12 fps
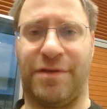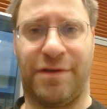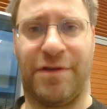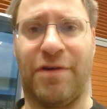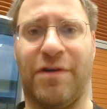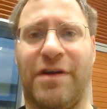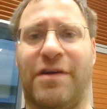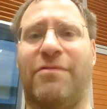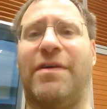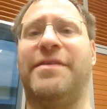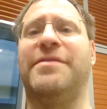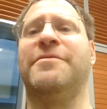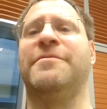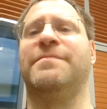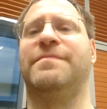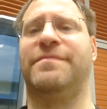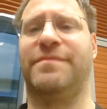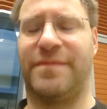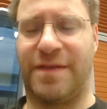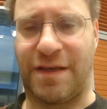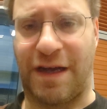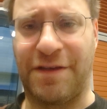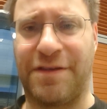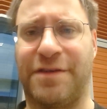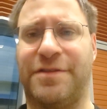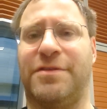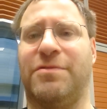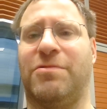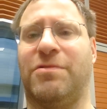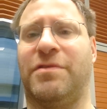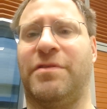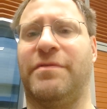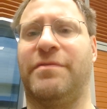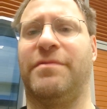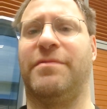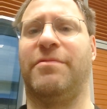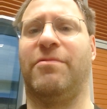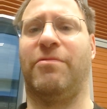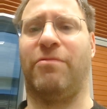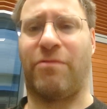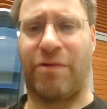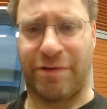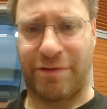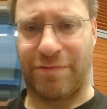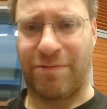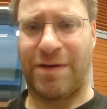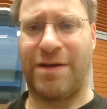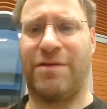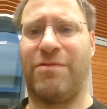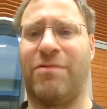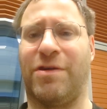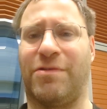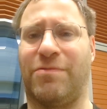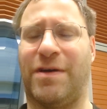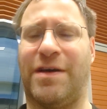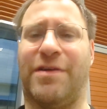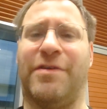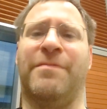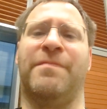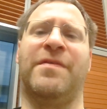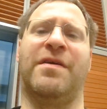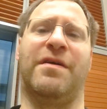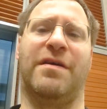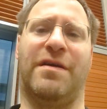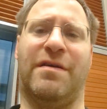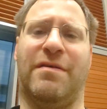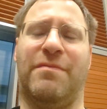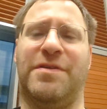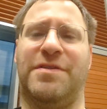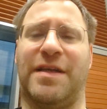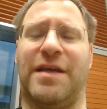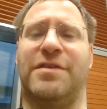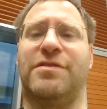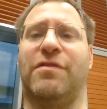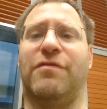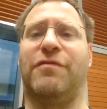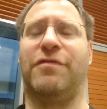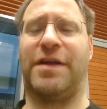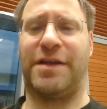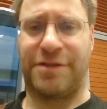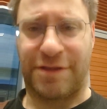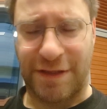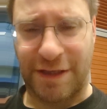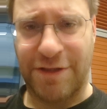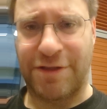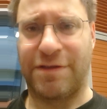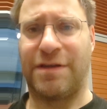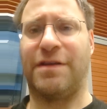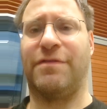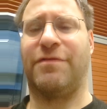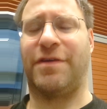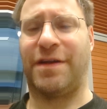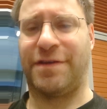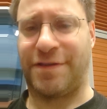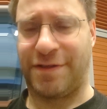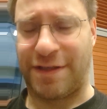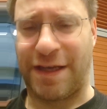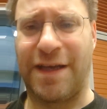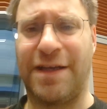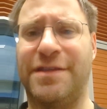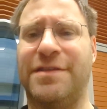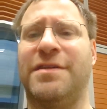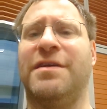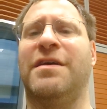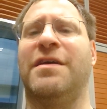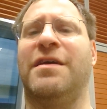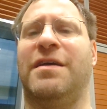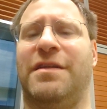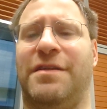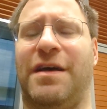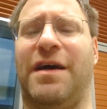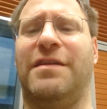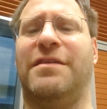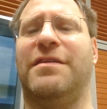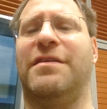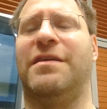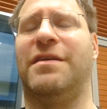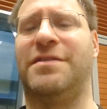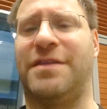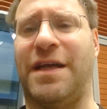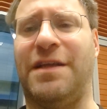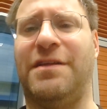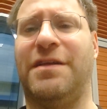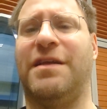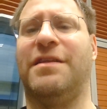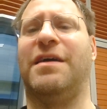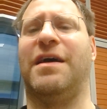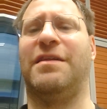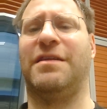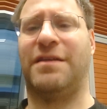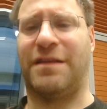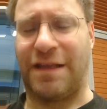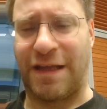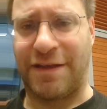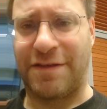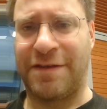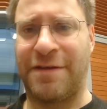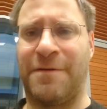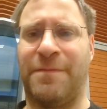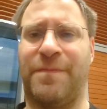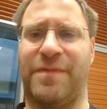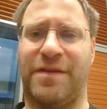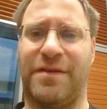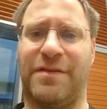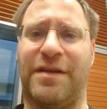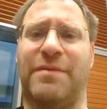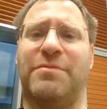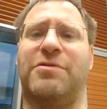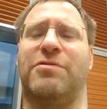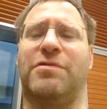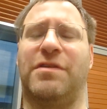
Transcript: younger one, understood what were mistakes of French nation and French states, that it led them to